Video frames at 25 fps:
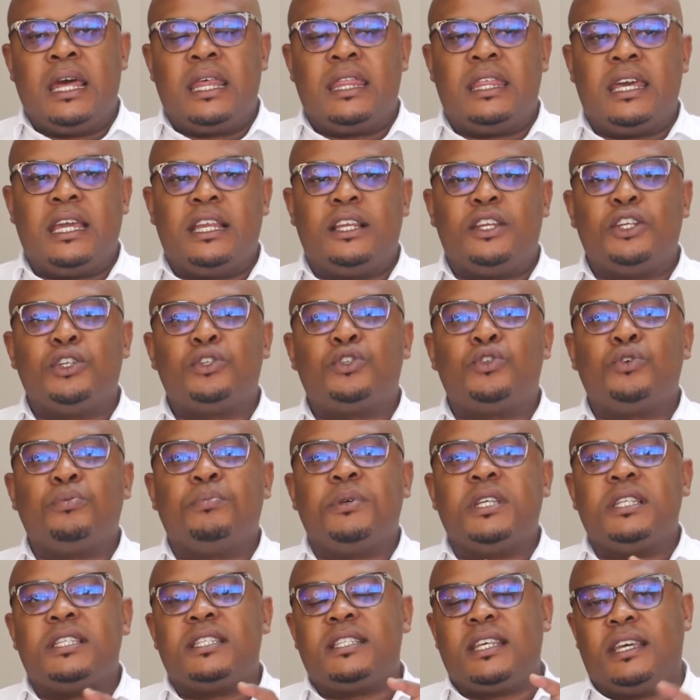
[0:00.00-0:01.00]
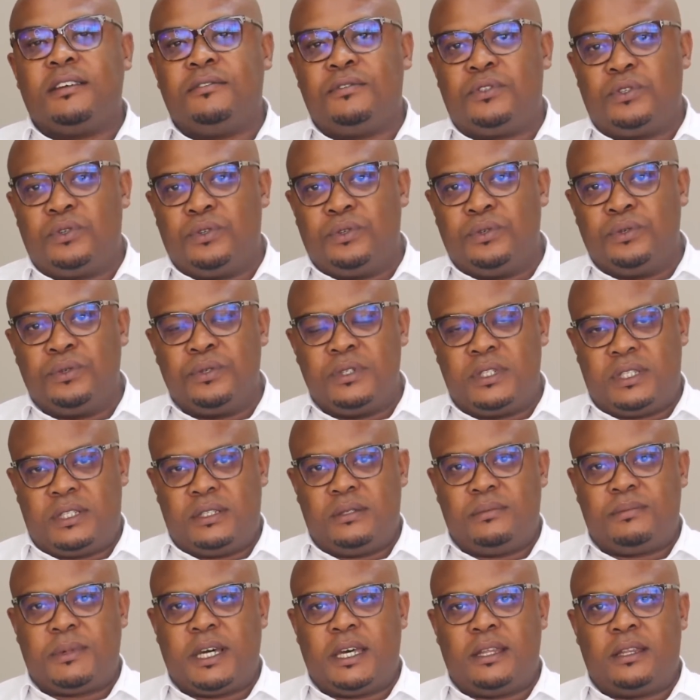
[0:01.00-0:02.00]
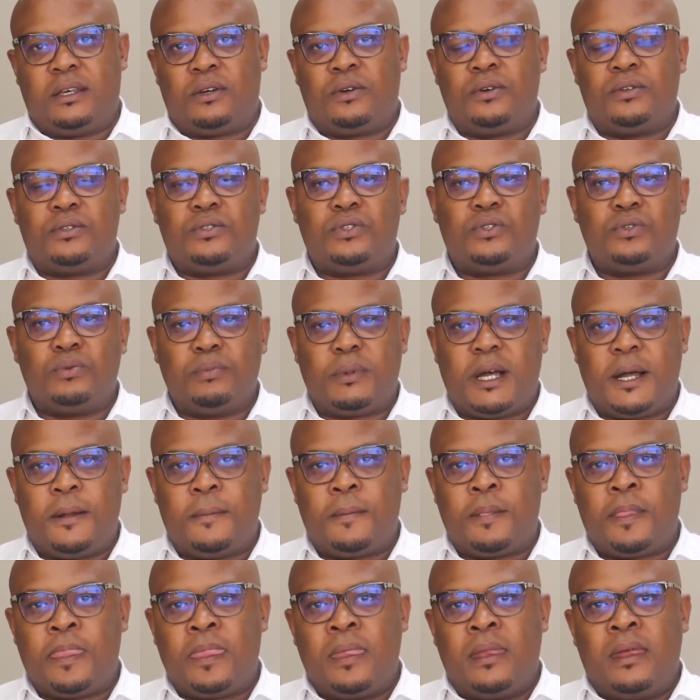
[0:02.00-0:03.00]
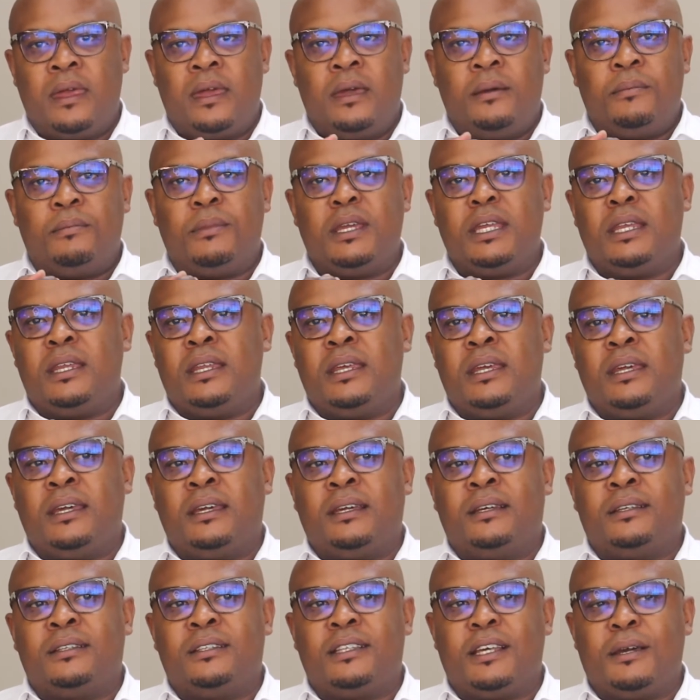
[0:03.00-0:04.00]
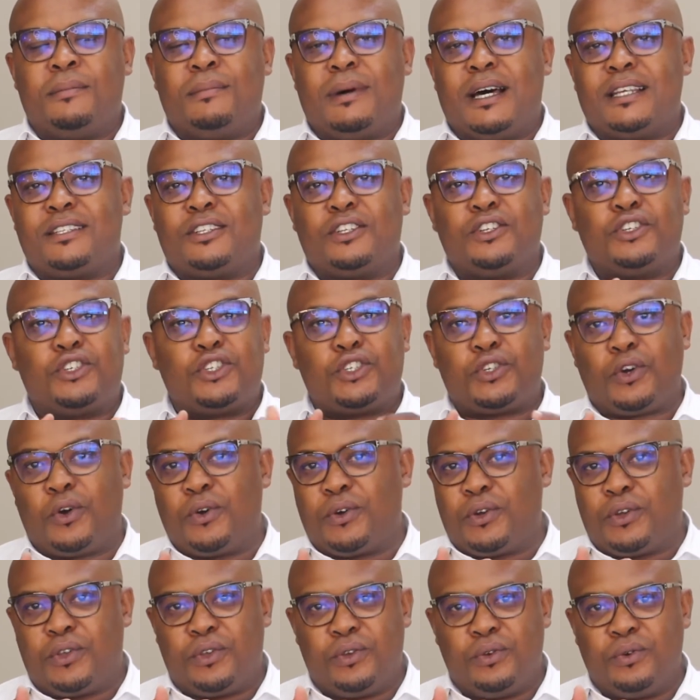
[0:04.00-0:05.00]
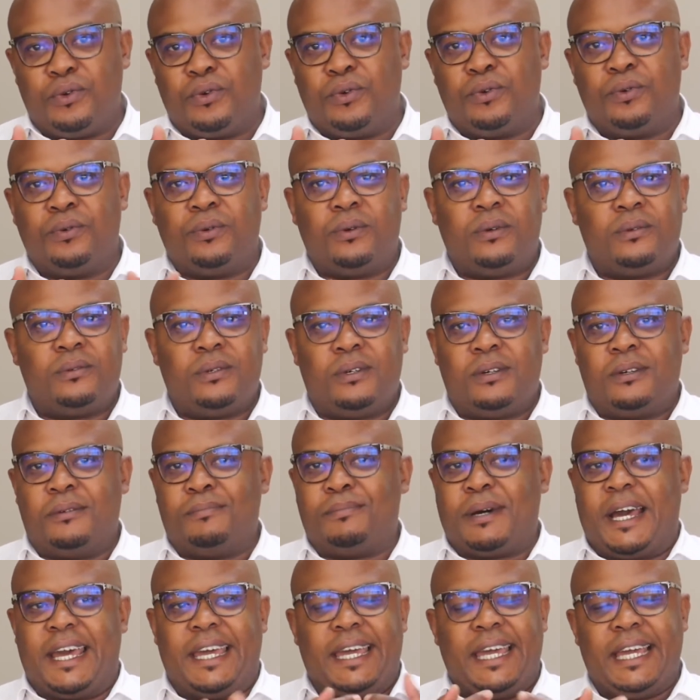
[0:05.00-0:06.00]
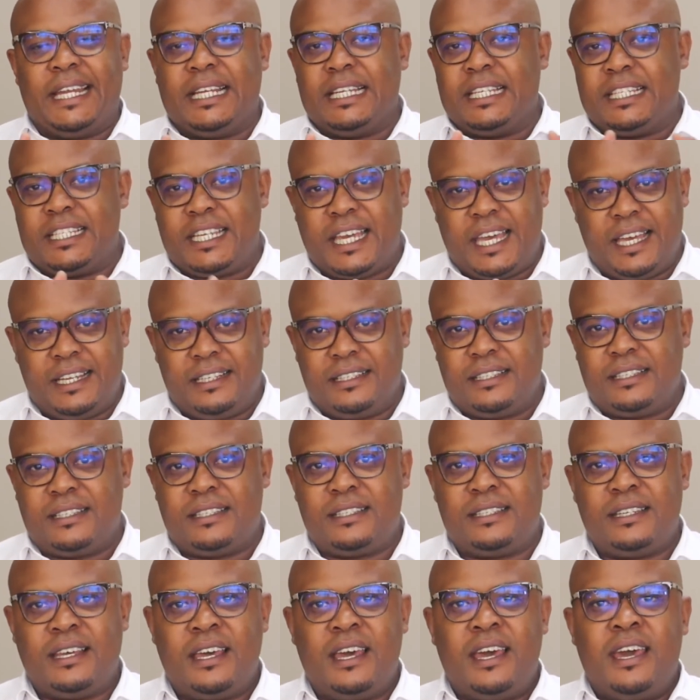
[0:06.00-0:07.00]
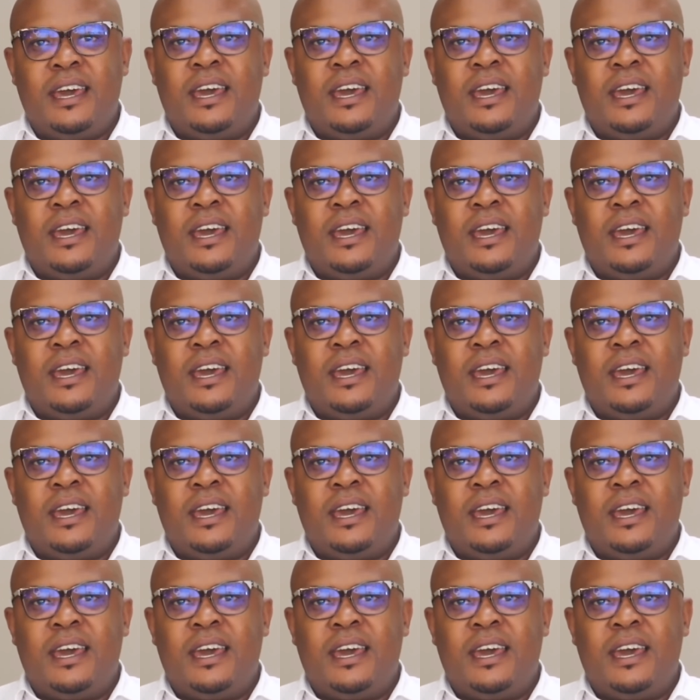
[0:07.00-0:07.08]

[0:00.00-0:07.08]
They need to be safe to use by the consumer, meaning they mustn't shock you by any chance.